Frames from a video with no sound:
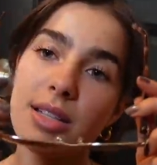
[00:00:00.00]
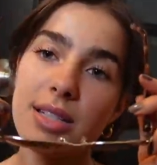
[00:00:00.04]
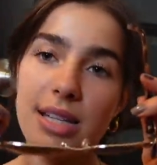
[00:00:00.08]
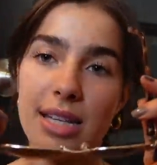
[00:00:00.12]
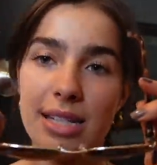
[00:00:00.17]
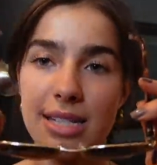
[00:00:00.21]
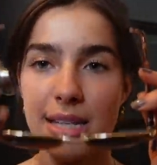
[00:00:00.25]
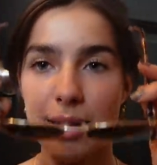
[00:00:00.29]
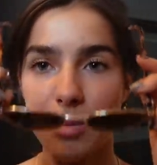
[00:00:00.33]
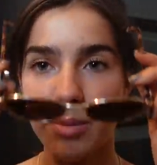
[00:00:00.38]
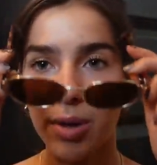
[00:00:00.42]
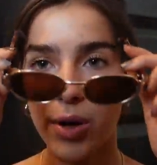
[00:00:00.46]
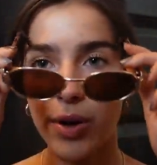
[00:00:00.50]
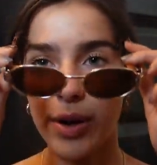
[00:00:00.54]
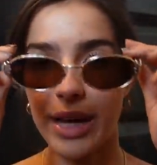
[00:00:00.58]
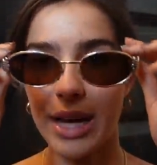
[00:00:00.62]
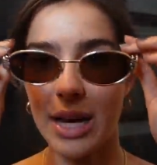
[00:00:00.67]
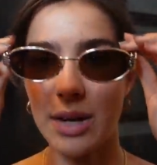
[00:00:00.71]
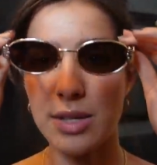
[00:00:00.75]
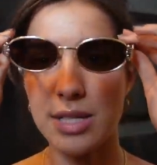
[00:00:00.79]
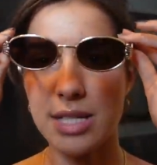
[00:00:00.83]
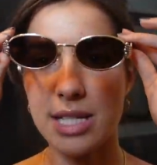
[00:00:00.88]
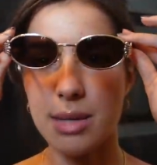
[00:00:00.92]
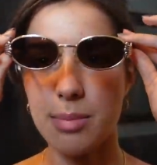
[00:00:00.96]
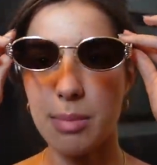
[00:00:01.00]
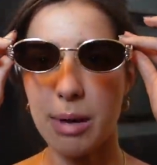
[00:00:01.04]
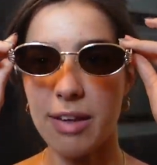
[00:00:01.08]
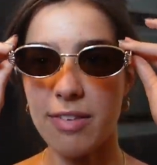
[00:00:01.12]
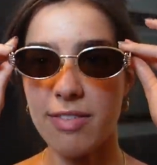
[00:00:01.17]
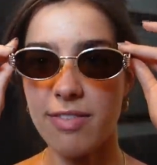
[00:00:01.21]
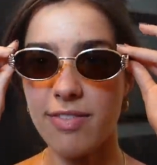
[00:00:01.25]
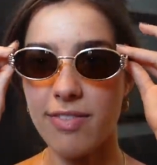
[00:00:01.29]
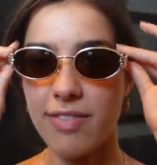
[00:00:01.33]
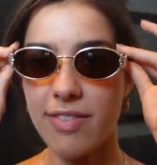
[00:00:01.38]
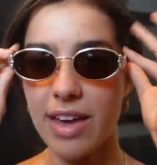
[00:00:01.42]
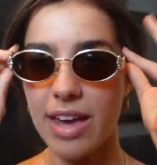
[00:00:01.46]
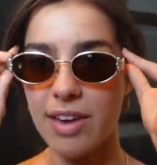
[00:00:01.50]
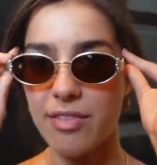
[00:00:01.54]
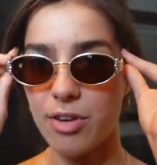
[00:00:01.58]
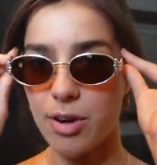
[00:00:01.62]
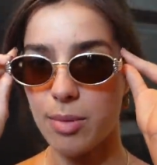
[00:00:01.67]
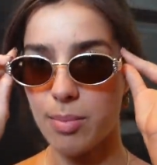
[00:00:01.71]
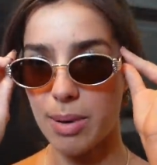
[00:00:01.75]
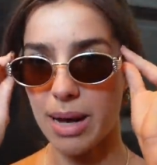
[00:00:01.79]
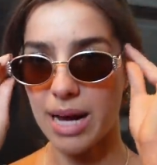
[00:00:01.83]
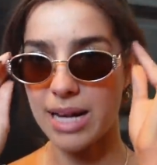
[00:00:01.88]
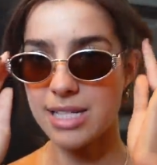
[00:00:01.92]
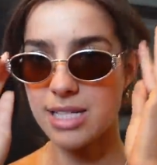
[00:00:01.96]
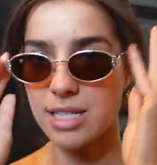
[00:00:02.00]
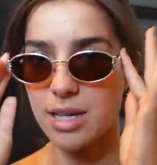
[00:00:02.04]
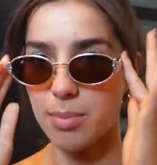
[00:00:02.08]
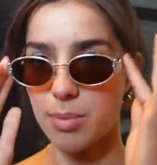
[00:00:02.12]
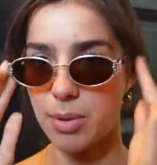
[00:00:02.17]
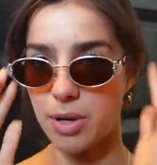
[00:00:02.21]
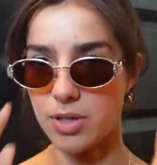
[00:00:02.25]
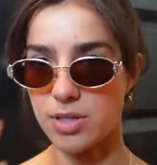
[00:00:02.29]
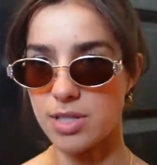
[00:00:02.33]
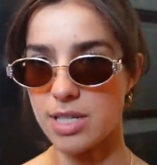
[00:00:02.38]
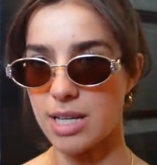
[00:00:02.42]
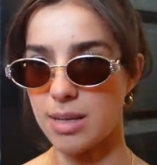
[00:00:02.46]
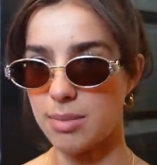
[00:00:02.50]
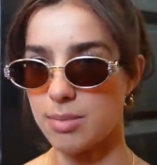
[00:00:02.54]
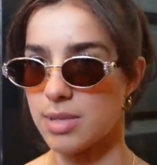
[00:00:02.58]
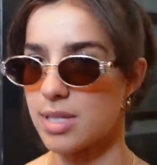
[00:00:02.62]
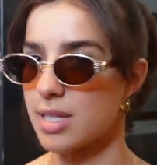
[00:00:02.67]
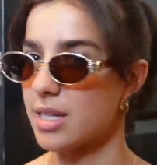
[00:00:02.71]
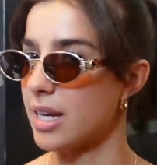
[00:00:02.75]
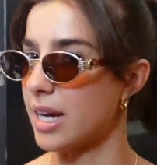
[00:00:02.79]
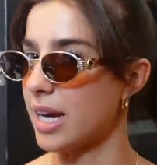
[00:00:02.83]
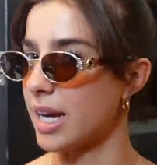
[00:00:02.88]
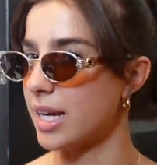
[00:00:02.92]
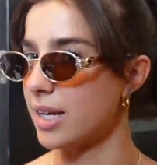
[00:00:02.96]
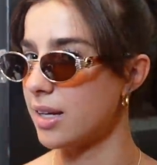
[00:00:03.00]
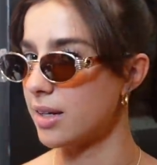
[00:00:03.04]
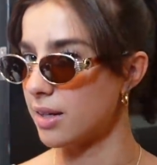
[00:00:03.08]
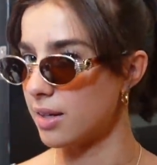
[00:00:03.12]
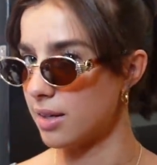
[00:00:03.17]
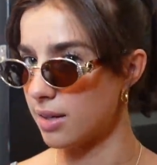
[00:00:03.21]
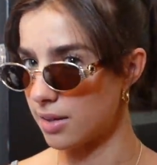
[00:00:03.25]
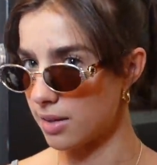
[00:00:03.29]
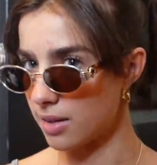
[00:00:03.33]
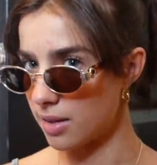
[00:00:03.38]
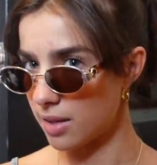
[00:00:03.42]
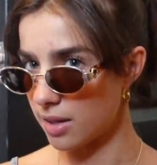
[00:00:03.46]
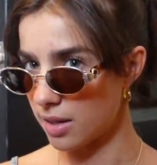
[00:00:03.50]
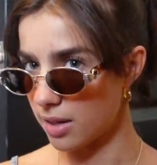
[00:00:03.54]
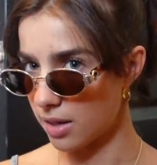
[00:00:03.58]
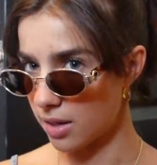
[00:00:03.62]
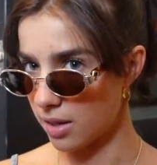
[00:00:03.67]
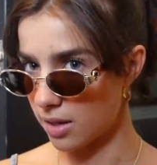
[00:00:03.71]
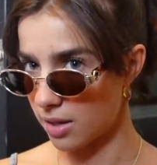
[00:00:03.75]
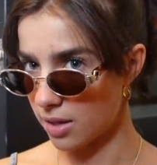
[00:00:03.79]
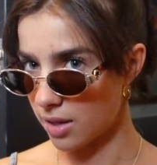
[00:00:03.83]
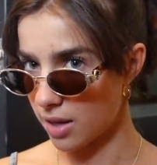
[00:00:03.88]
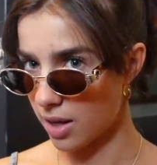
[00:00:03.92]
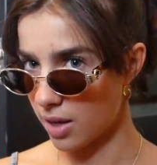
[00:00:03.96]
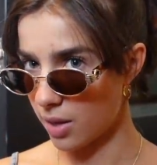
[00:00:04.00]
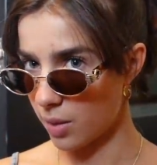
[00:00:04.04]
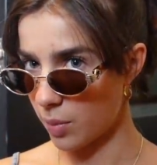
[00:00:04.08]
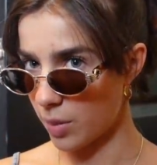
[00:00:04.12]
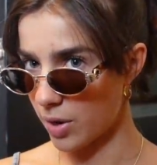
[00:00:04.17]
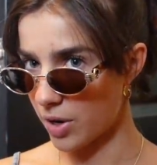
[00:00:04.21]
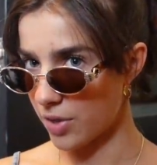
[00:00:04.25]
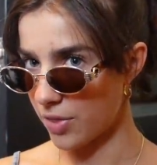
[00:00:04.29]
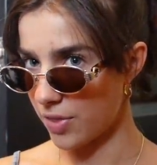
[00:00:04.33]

Since I'm going out to see my favorite basketball team tonight, I'll wear